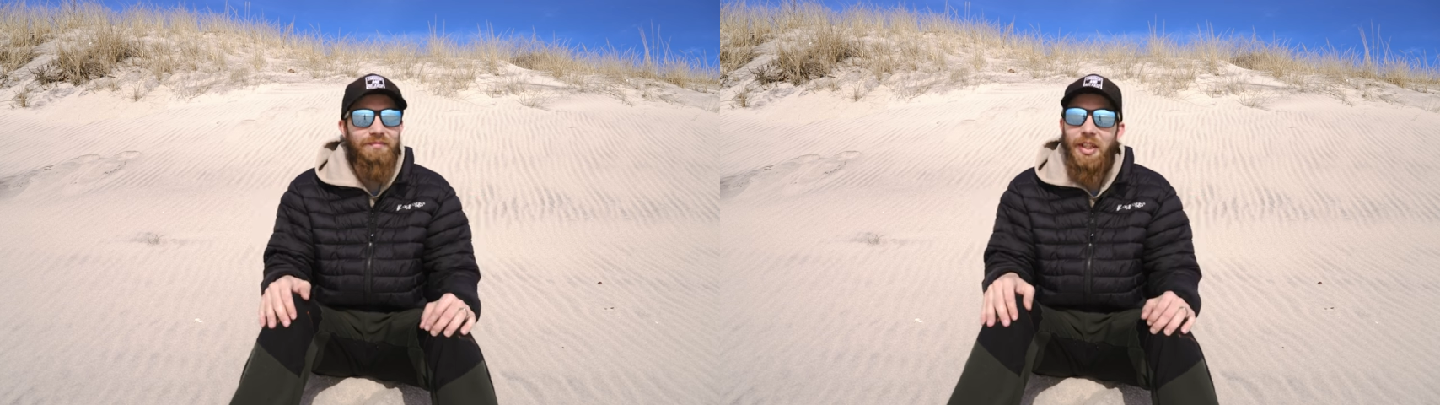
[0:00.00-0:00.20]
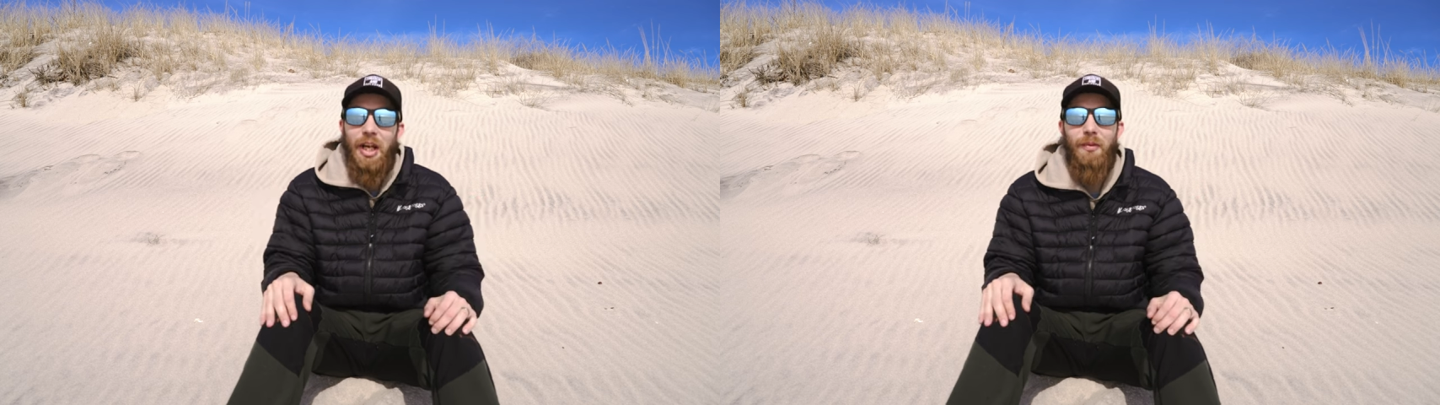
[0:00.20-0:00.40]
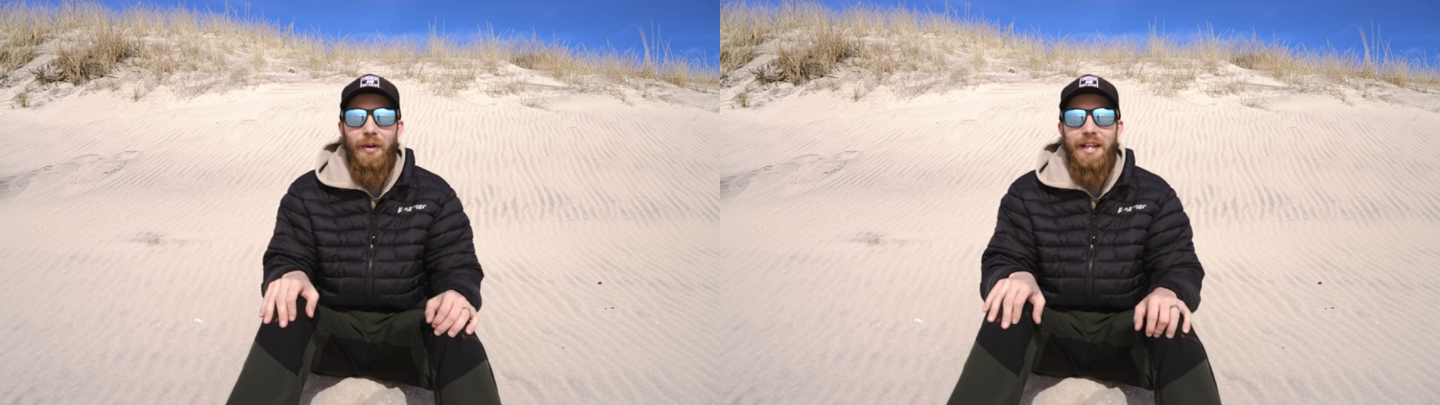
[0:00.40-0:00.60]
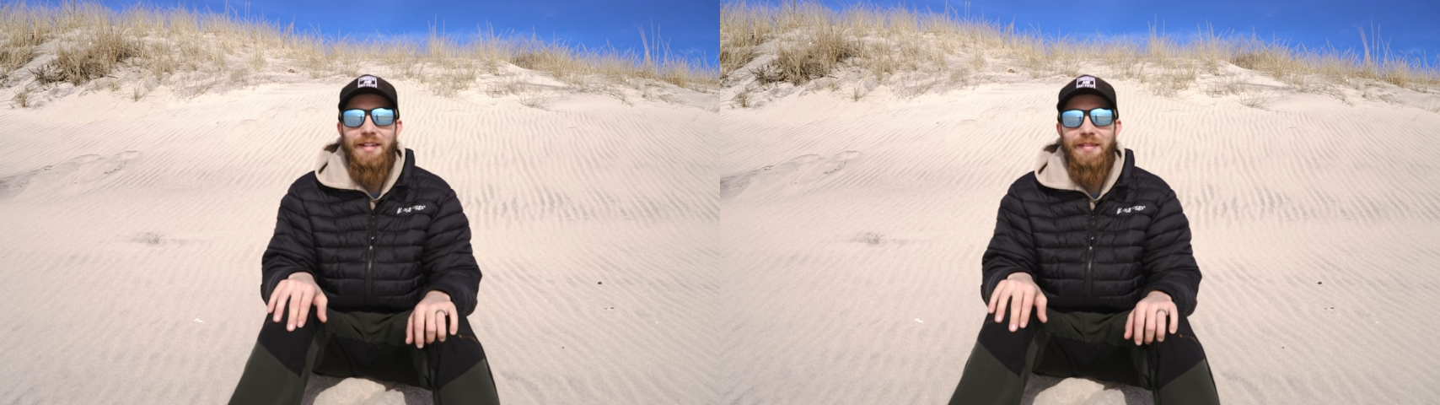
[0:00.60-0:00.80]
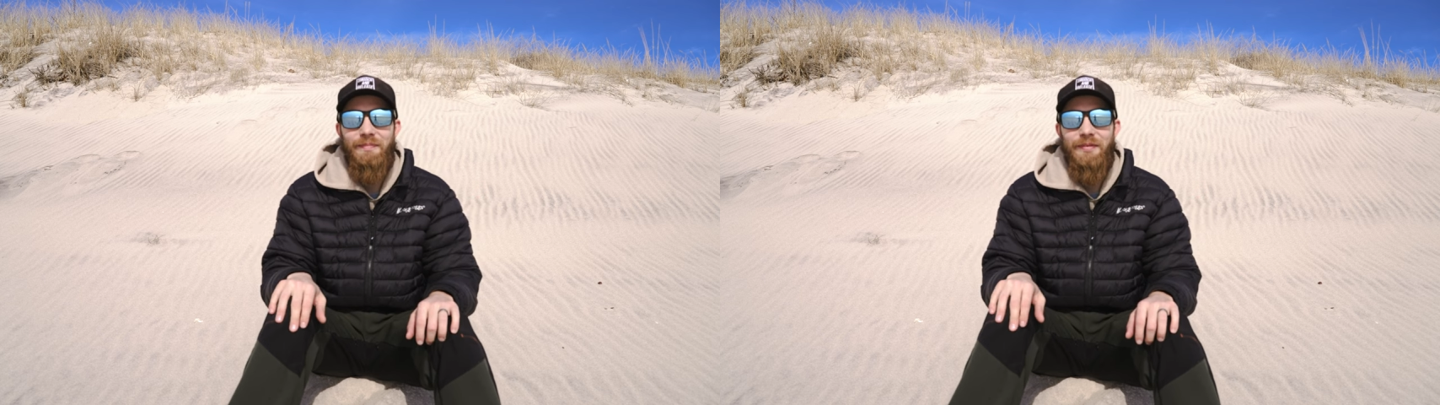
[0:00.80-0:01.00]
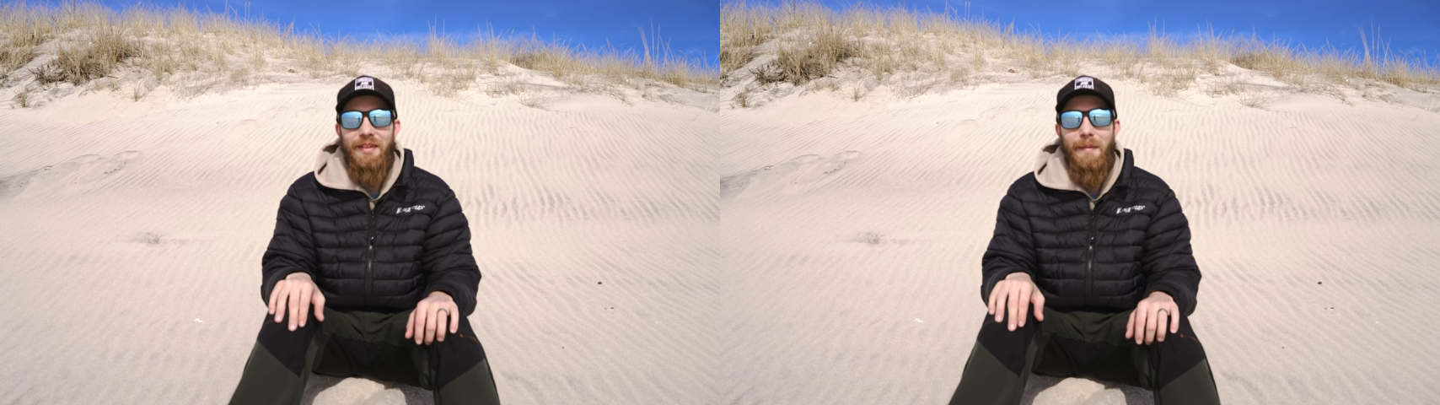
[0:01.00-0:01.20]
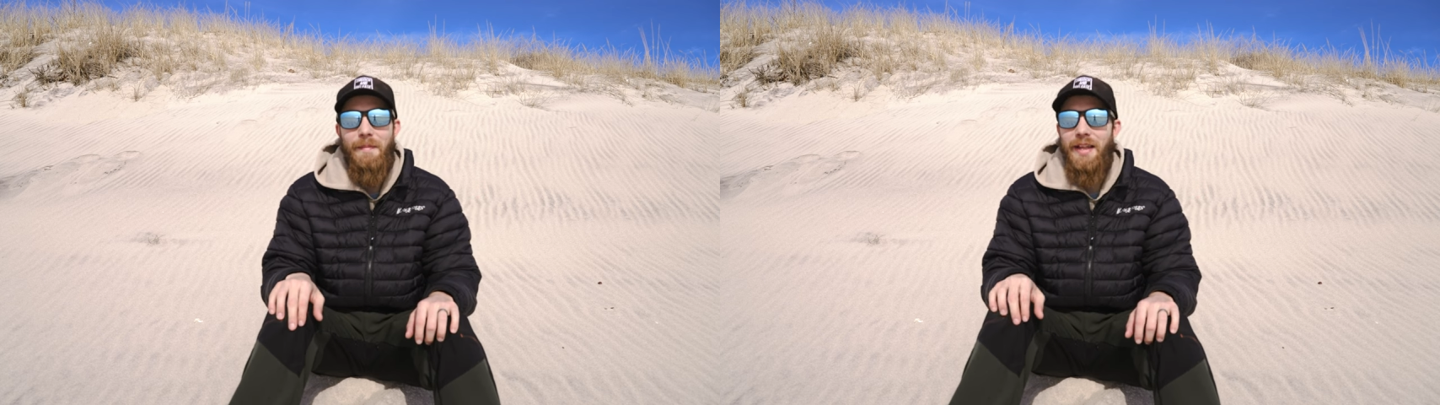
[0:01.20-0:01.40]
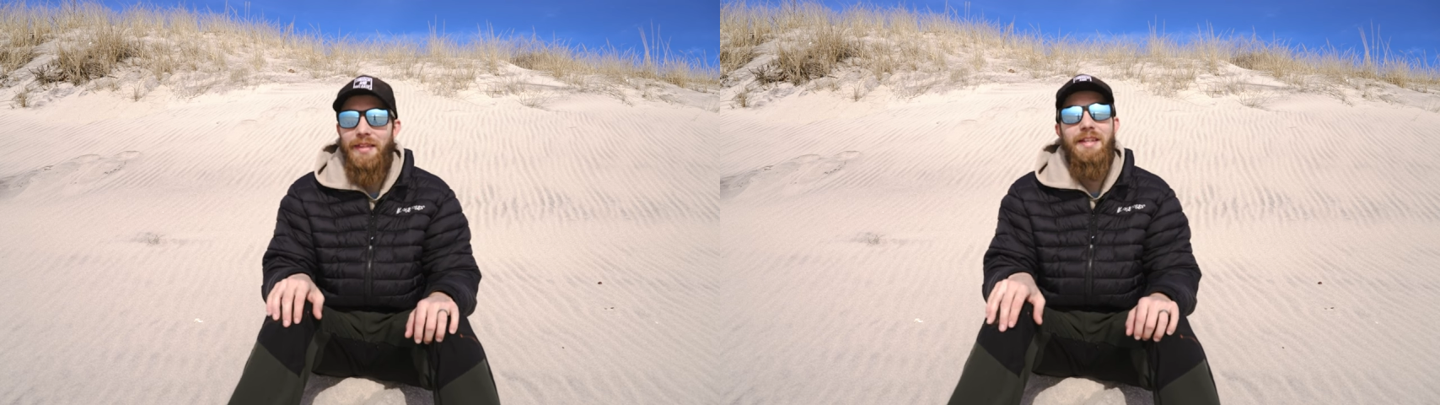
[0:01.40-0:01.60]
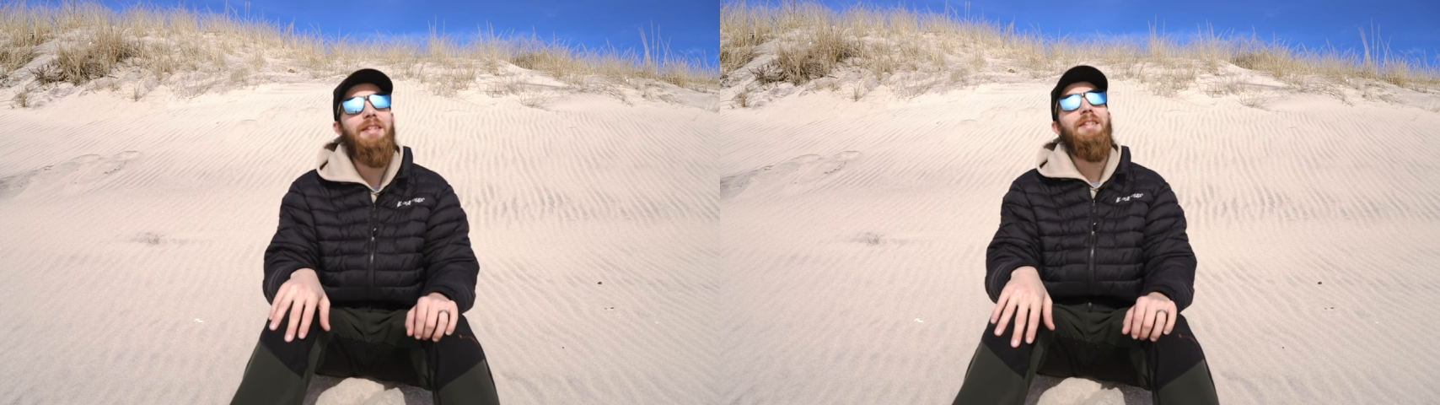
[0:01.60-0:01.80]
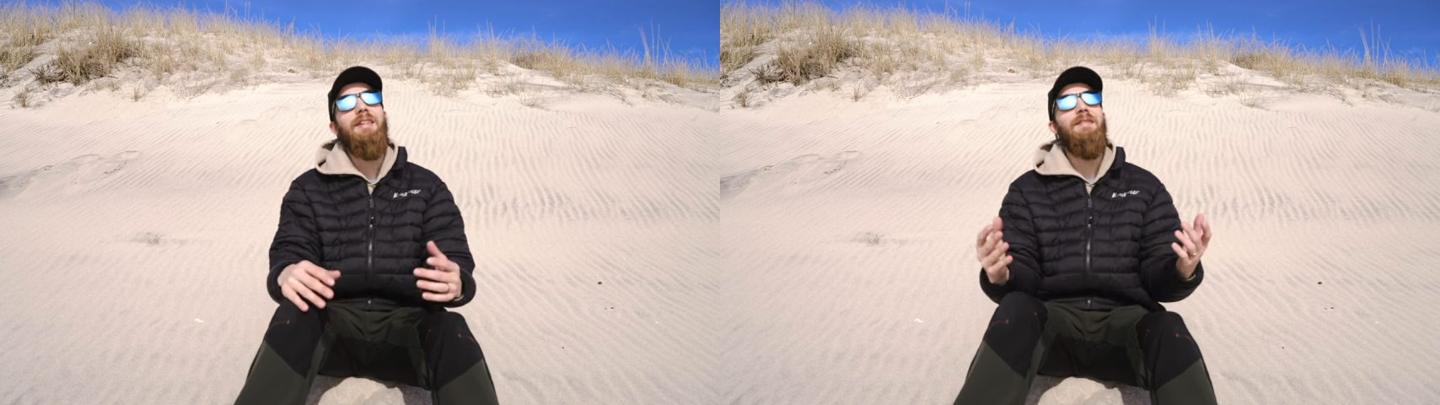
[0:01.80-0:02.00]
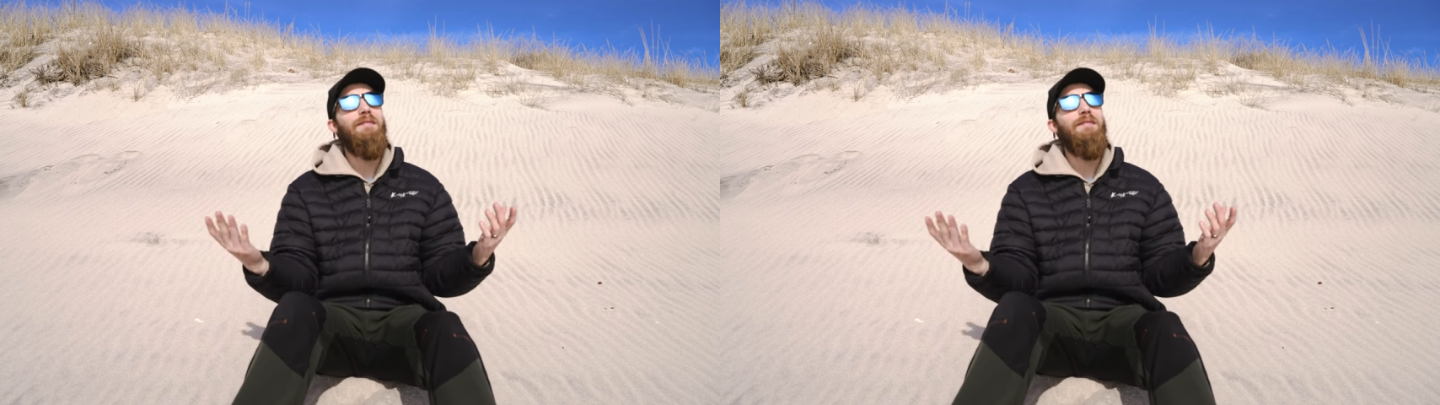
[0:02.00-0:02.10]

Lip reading: can't wait. And this